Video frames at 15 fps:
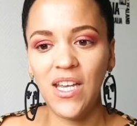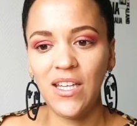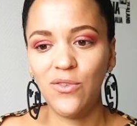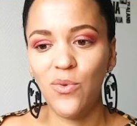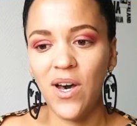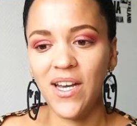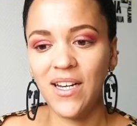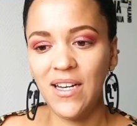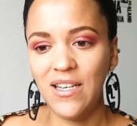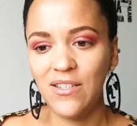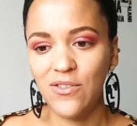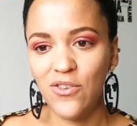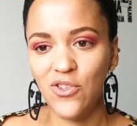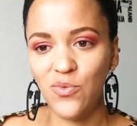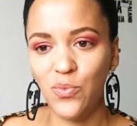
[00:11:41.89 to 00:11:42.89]
Edouard
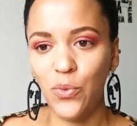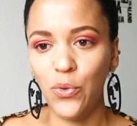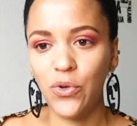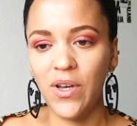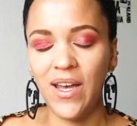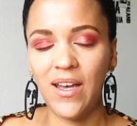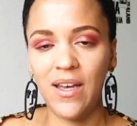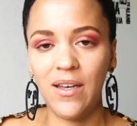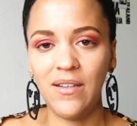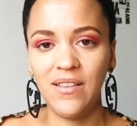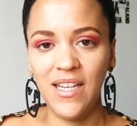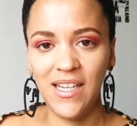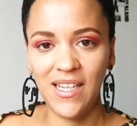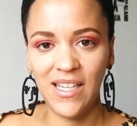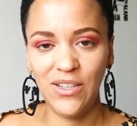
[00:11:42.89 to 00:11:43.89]
Glissant's book
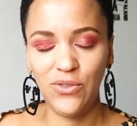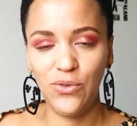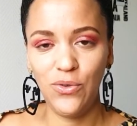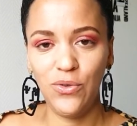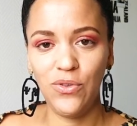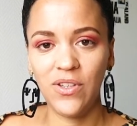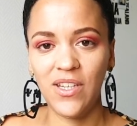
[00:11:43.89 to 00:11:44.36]
Négritude,